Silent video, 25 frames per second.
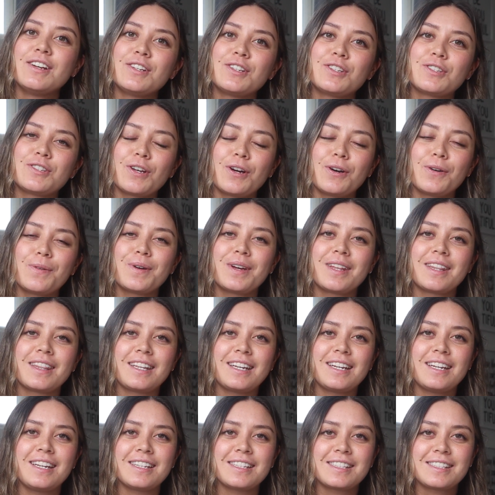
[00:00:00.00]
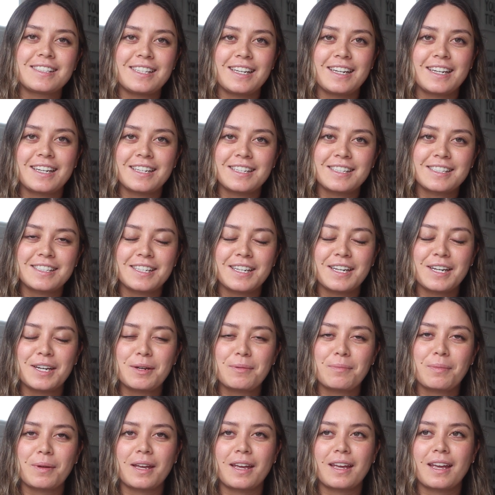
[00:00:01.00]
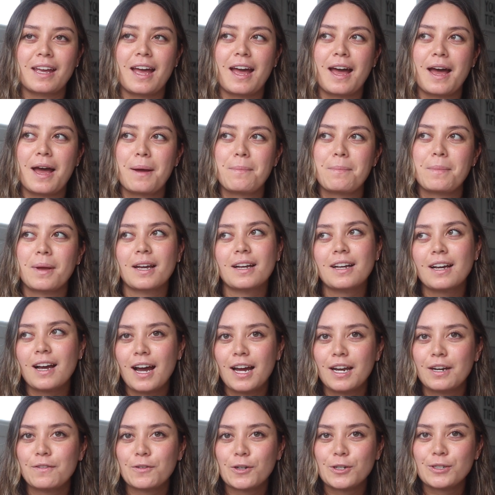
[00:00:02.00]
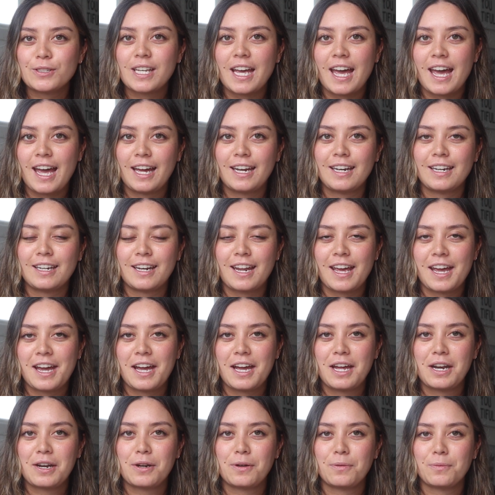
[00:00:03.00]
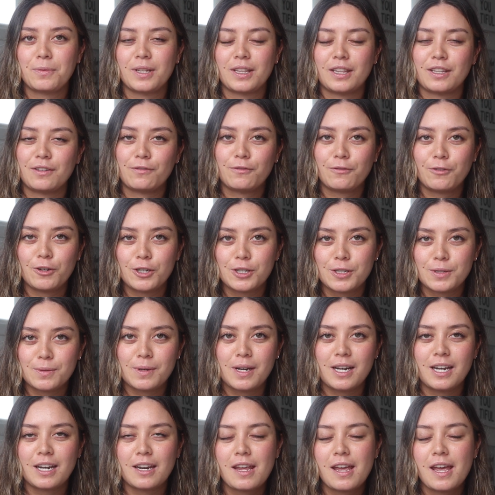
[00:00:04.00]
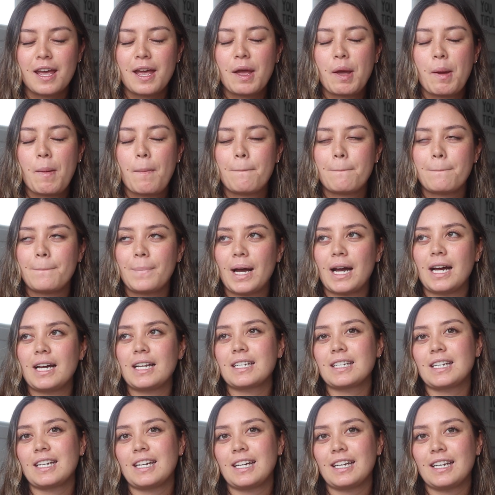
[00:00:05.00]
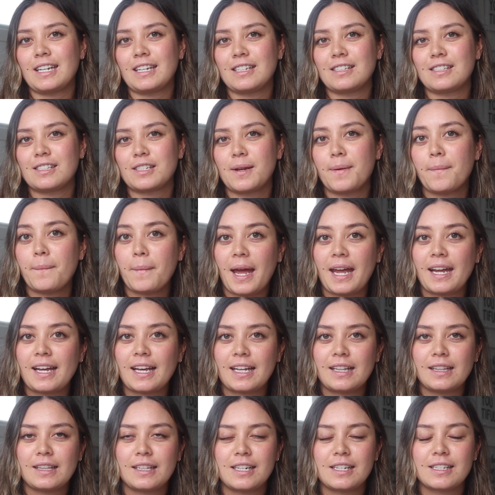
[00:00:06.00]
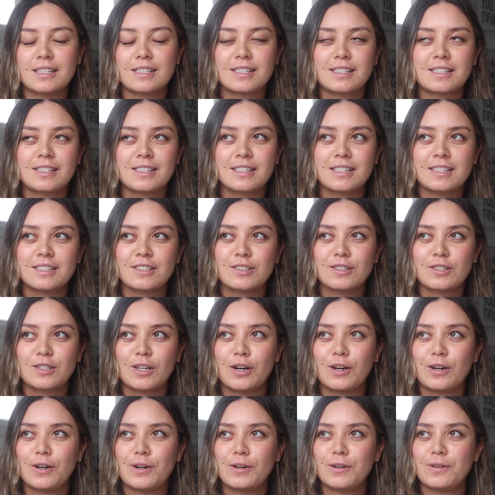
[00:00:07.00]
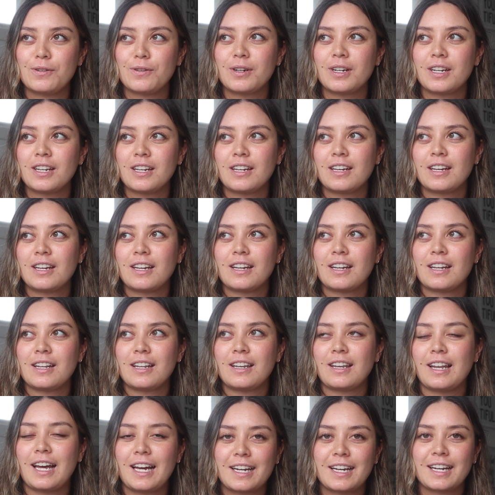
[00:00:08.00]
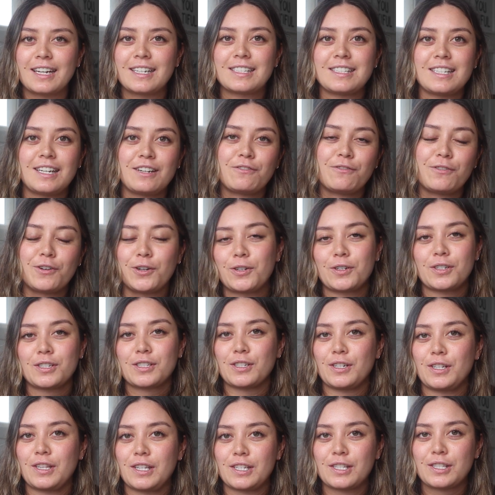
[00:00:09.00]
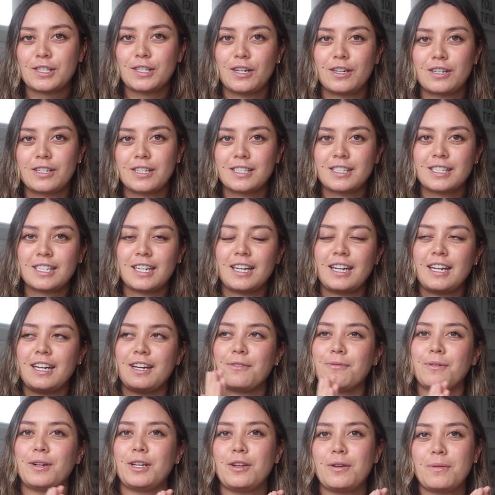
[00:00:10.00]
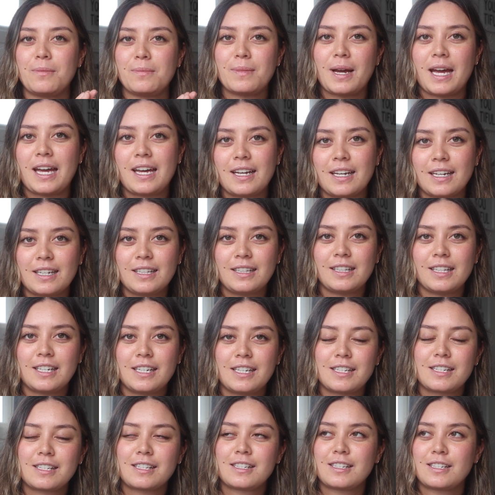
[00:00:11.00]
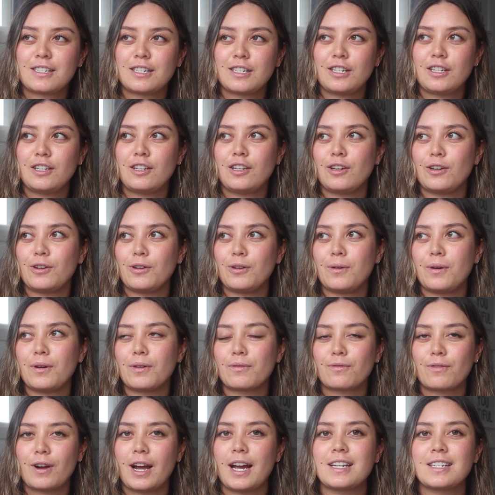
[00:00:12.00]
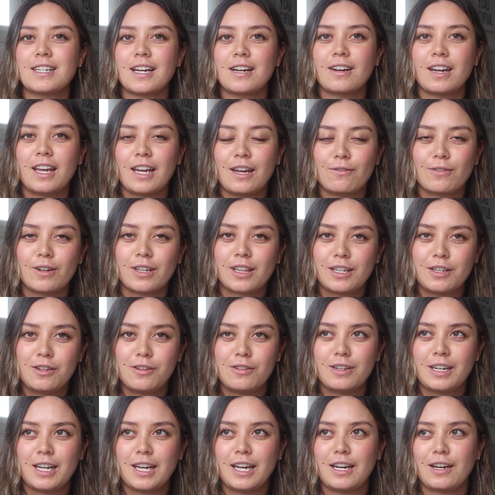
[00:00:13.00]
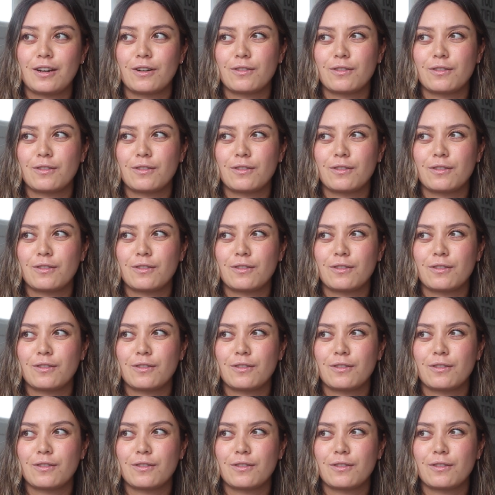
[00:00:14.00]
So the second tip kind of goes hand in hand with the first one, but it is to make a list. So like I said, focus on the certainty. When you make a list, you write down everything you need.